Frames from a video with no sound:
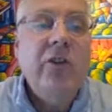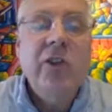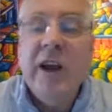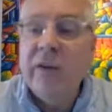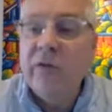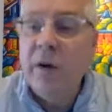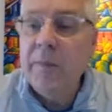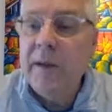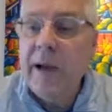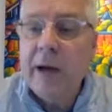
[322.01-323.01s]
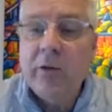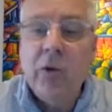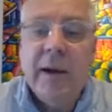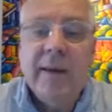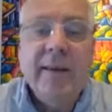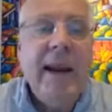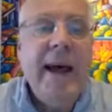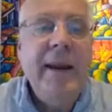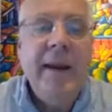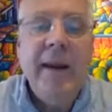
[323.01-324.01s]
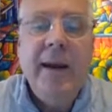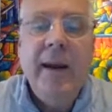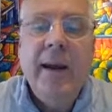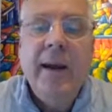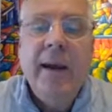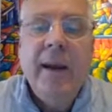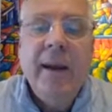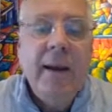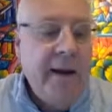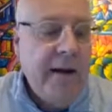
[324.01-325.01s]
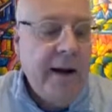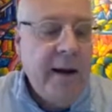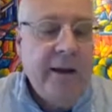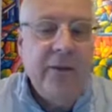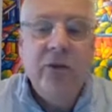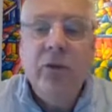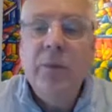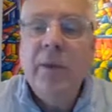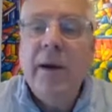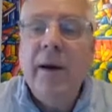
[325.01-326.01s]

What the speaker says: GS from the actual Excel add-in. Here I assume